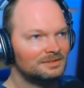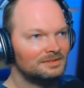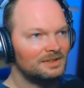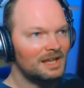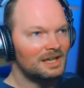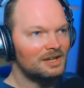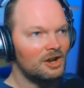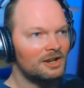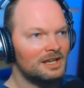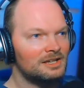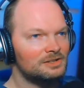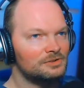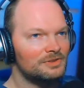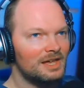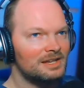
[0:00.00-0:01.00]
They can't hear
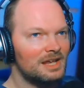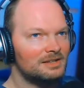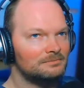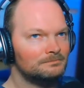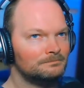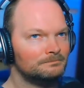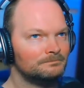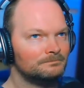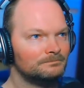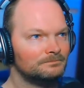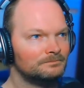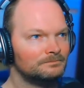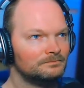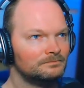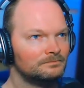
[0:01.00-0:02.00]
you, they oh, did.
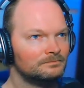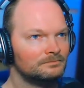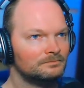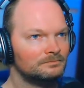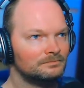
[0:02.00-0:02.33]
crap.